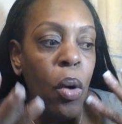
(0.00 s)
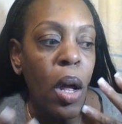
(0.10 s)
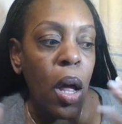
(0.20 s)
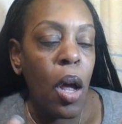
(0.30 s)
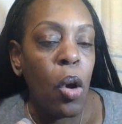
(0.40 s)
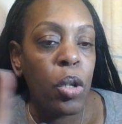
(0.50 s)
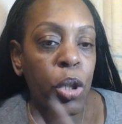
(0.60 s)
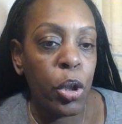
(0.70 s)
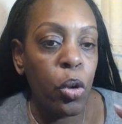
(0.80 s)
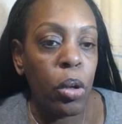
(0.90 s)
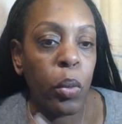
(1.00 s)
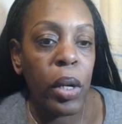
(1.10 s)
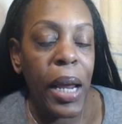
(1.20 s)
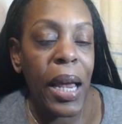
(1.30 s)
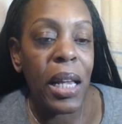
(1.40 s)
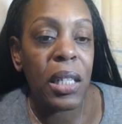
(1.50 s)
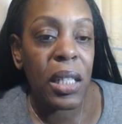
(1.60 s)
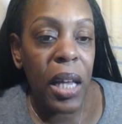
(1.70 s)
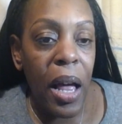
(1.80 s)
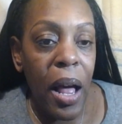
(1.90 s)
two to three days
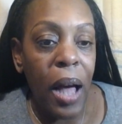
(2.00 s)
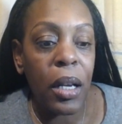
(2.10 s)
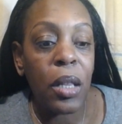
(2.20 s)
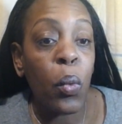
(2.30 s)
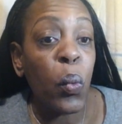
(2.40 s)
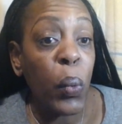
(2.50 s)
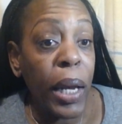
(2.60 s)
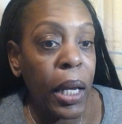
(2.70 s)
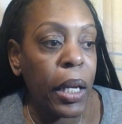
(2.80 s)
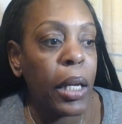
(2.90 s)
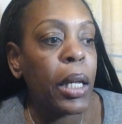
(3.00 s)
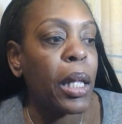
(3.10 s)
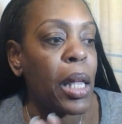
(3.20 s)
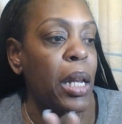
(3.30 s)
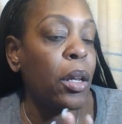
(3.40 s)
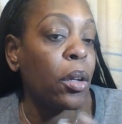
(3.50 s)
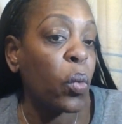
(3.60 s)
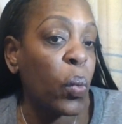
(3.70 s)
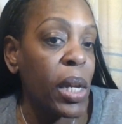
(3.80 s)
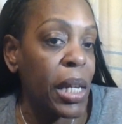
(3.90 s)
out of the week. And on the
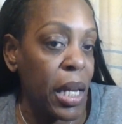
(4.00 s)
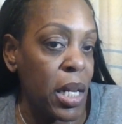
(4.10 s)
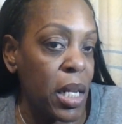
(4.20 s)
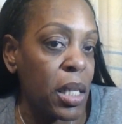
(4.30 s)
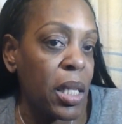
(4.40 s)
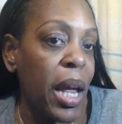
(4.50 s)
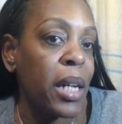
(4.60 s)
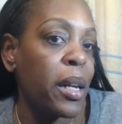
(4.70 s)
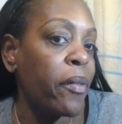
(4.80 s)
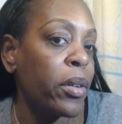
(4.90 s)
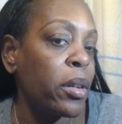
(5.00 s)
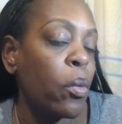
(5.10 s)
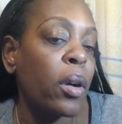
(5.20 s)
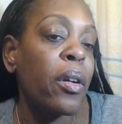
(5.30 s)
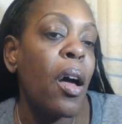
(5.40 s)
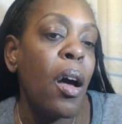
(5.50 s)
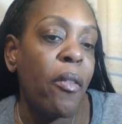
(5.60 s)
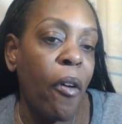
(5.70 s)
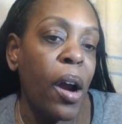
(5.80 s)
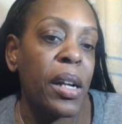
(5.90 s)
weekends, I definitely do it Friday,
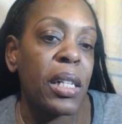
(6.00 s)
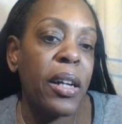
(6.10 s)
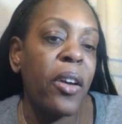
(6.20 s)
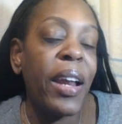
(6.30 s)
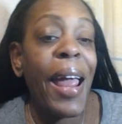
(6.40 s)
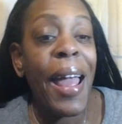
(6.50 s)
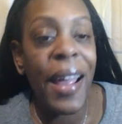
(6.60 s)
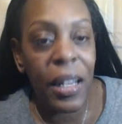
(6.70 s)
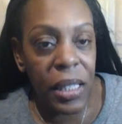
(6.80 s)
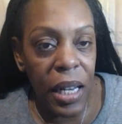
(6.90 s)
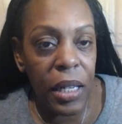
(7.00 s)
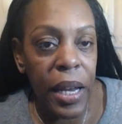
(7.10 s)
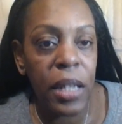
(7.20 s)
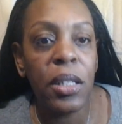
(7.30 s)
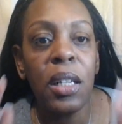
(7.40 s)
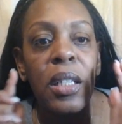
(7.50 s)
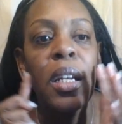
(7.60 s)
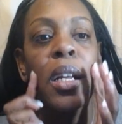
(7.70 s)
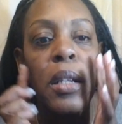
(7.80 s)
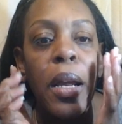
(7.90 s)
Saturday, and Sunday just to get that
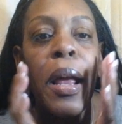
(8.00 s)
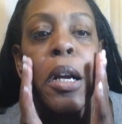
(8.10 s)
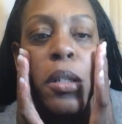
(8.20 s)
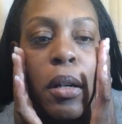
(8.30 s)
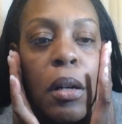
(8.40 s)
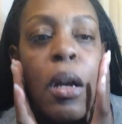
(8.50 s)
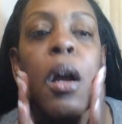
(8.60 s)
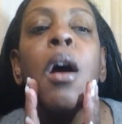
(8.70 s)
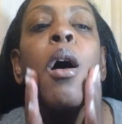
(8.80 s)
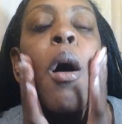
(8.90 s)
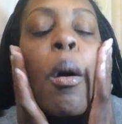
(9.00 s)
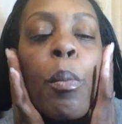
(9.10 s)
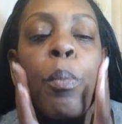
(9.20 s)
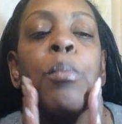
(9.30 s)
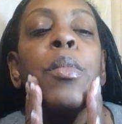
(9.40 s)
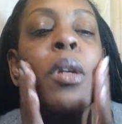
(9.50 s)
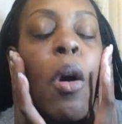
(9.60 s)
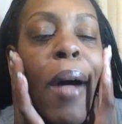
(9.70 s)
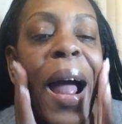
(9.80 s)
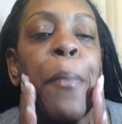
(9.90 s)
extra, you know,
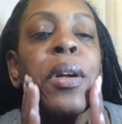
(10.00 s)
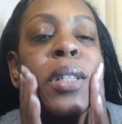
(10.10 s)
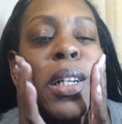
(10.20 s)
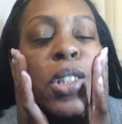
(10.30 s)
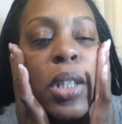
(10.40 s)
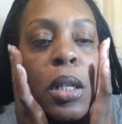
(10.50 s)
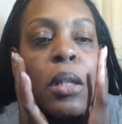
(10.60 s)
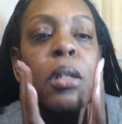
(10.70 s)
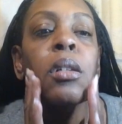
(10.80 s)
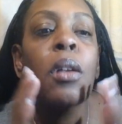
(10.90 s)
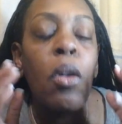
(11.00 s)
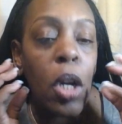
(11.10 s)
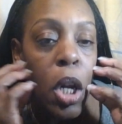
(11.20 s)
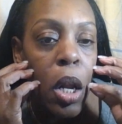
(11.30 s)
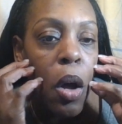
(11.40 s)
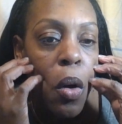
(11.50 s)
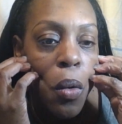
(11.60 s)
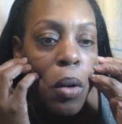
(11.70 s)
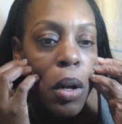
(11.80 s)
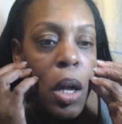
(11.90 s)
hypertension, you know, glow
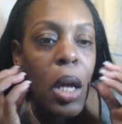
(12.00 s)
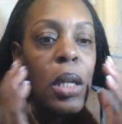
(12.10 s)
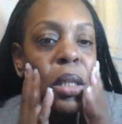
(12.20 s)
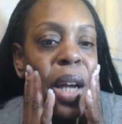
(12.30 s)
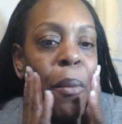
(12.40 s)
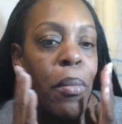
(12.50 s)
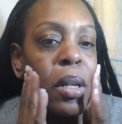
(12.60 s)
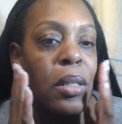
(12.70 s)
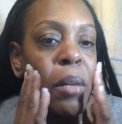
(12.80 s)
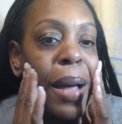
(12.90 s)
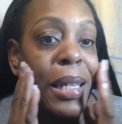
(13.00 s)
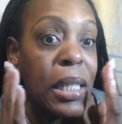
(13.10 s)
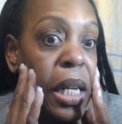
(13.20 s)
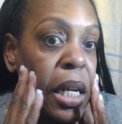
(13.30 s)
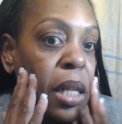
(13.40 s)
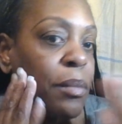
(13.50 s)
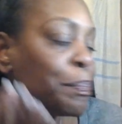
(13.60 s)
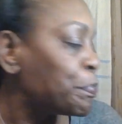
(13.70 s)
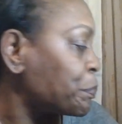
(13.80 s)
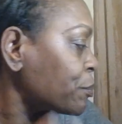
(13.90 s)
type to my skin.
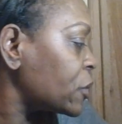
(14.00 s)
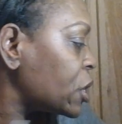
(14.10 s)
So